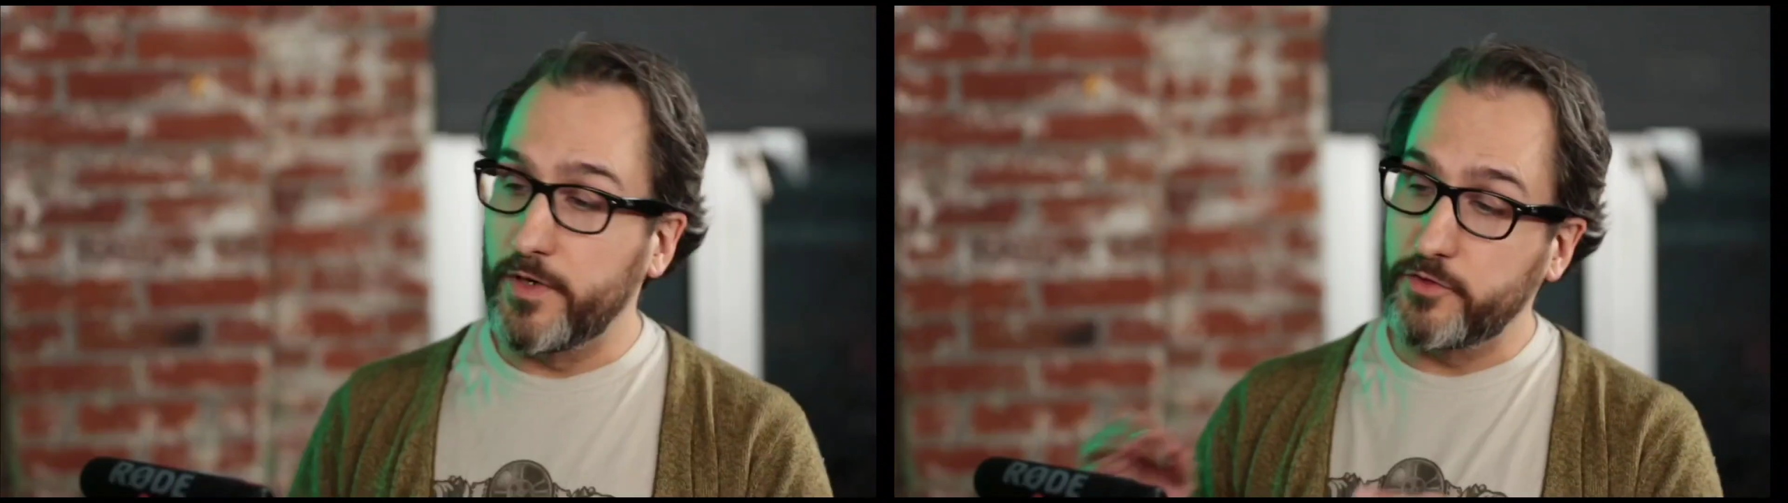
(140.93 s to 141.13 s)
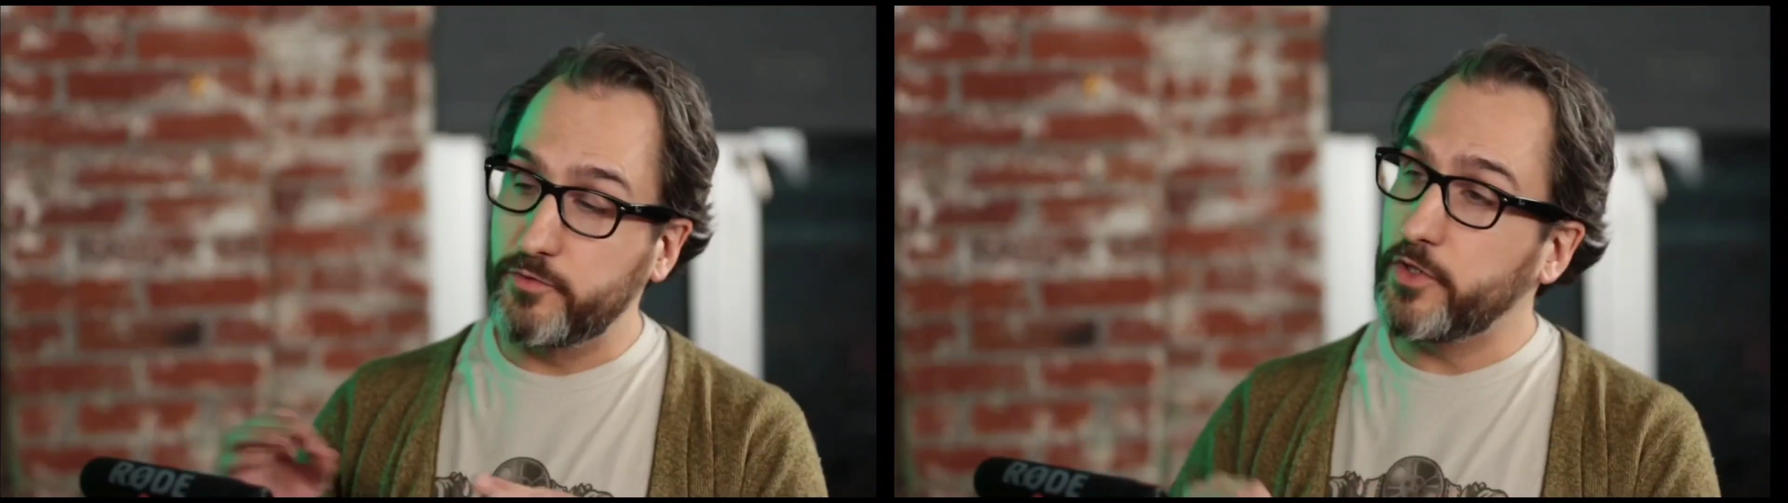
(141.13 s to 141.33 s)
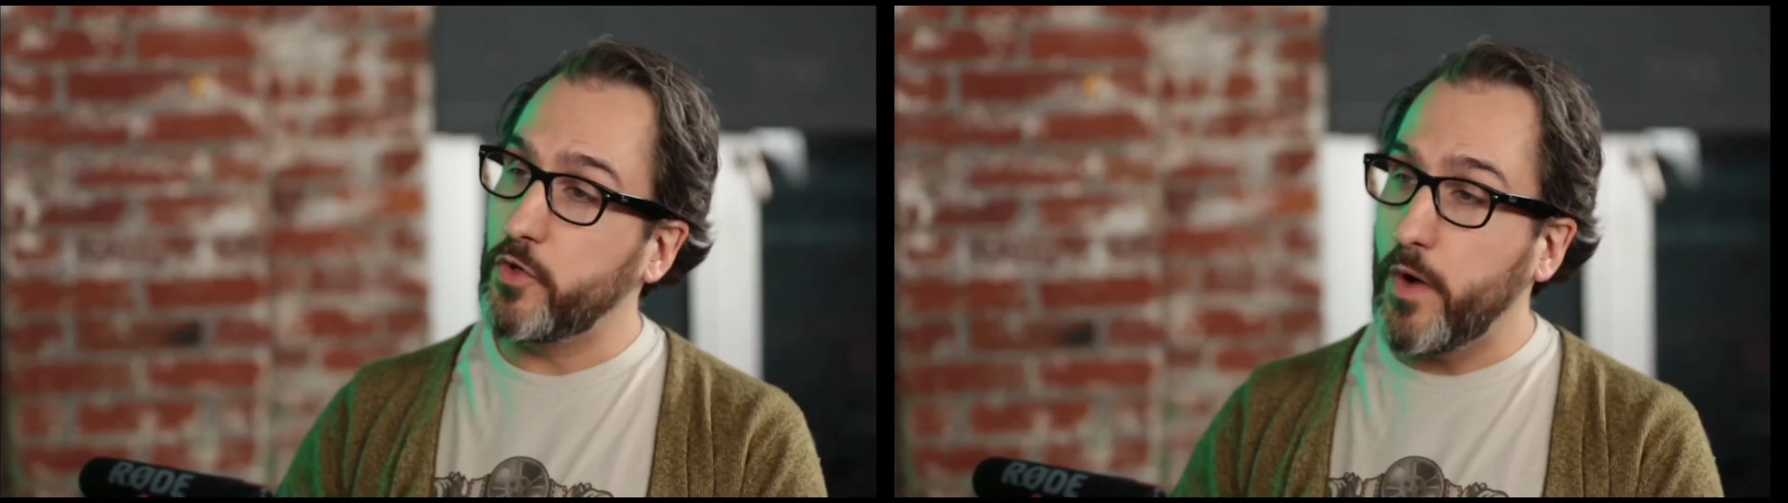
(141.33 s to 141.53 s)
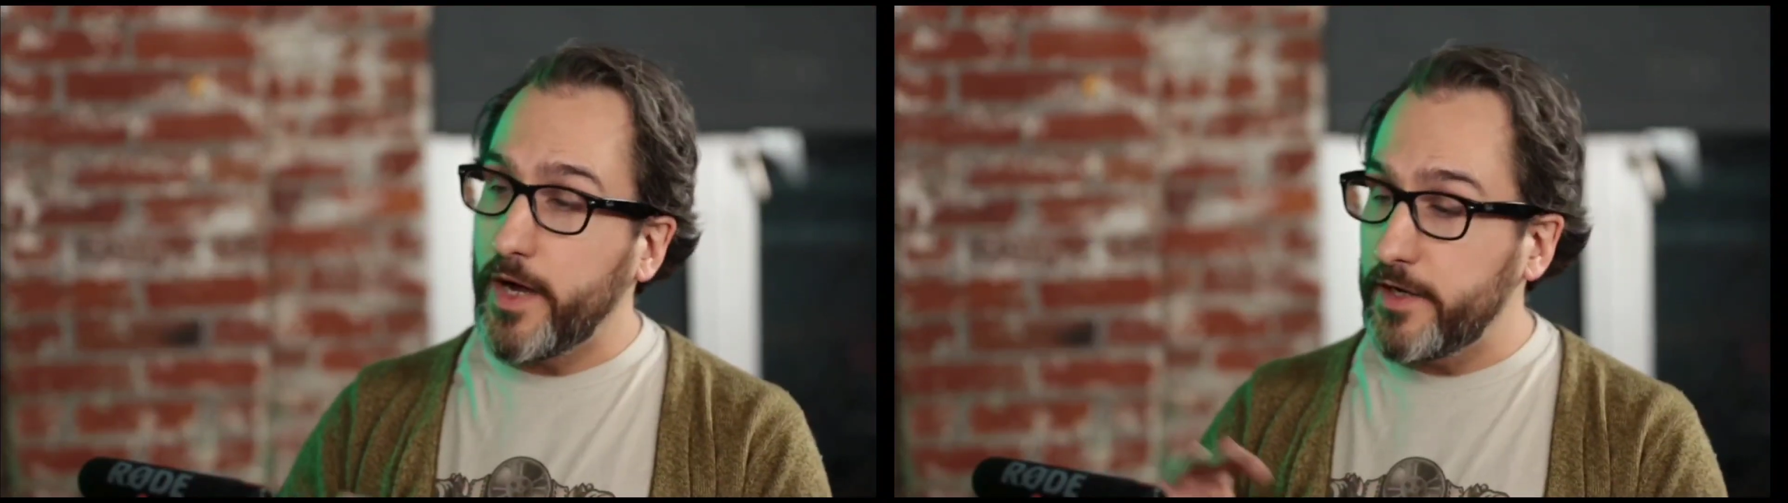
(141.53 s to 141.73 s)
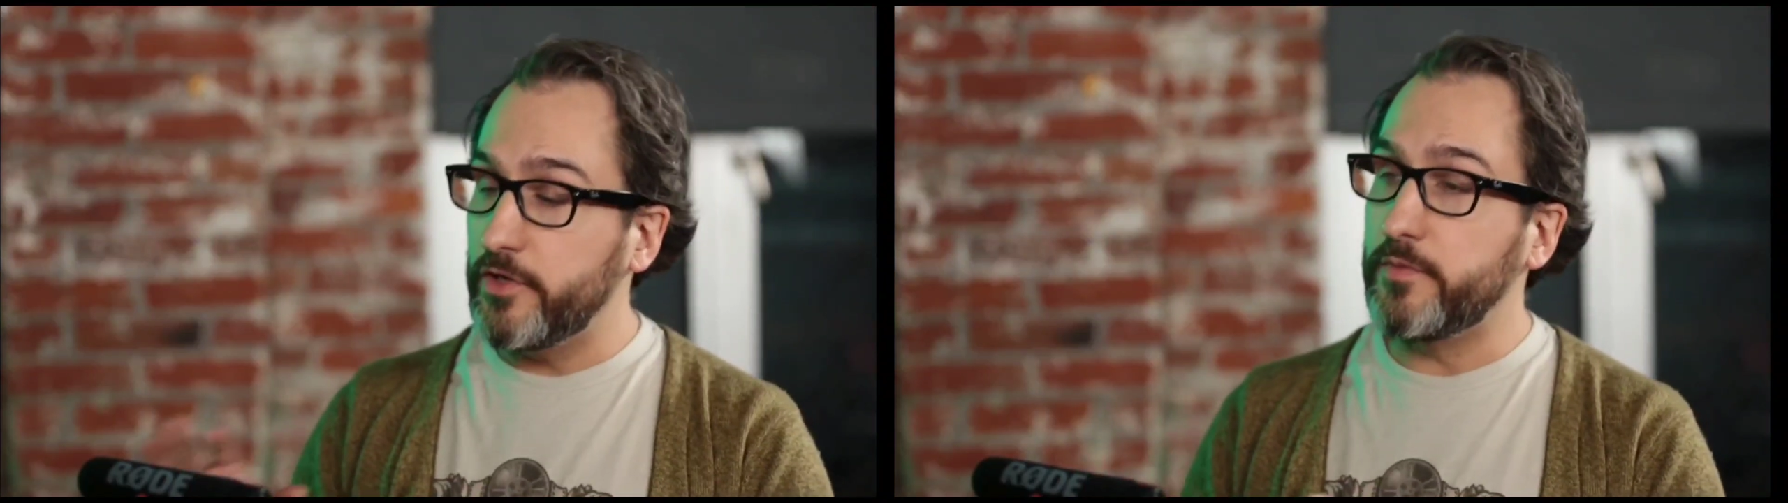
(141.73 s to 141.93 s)
and it's real
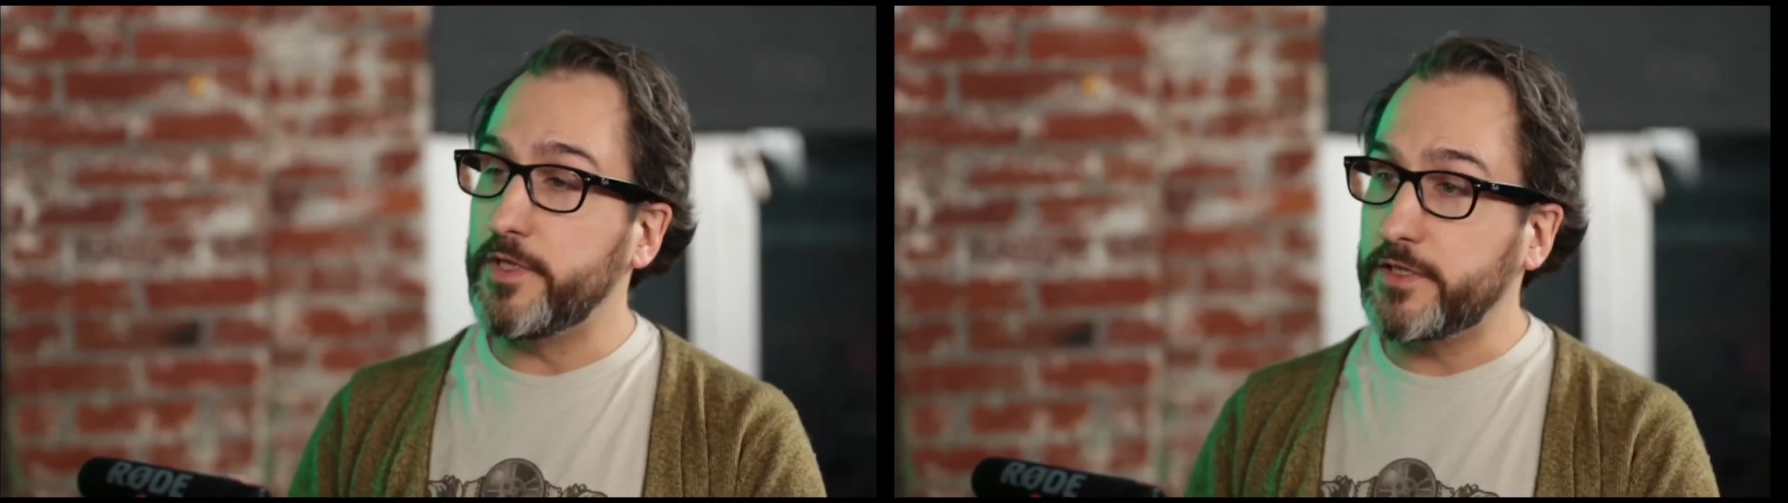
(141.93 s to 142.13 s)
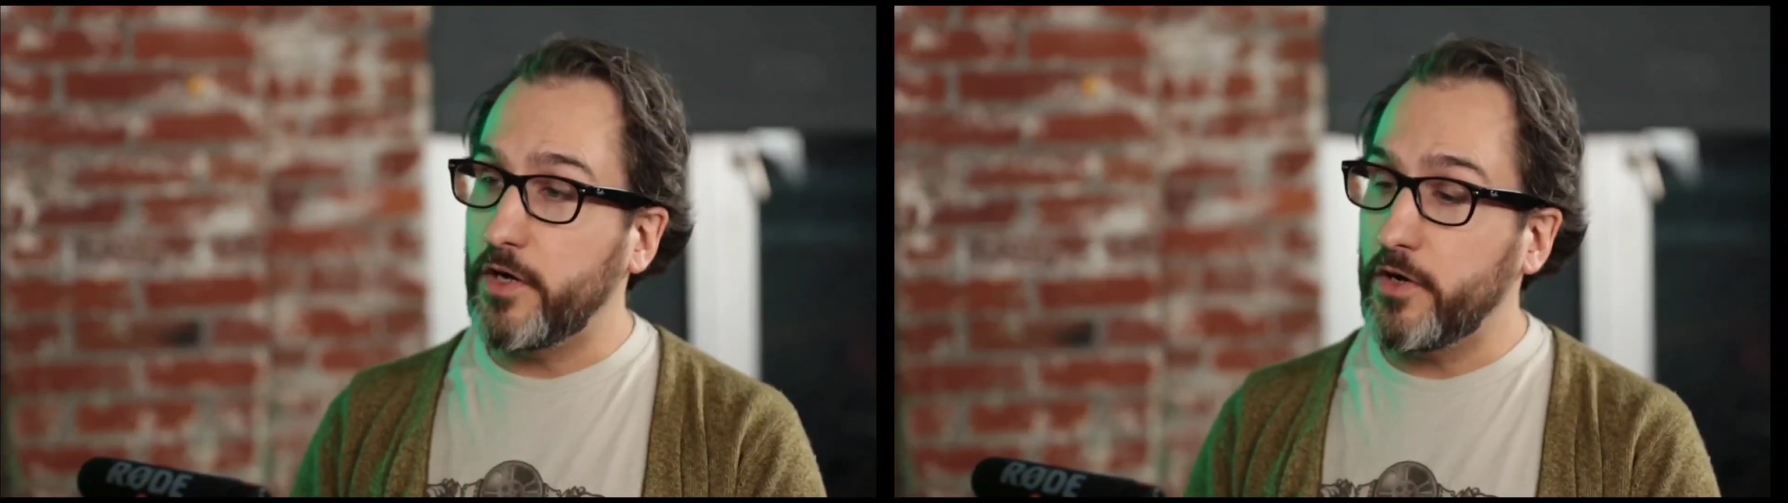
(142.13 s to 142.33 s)
quiet and nobody's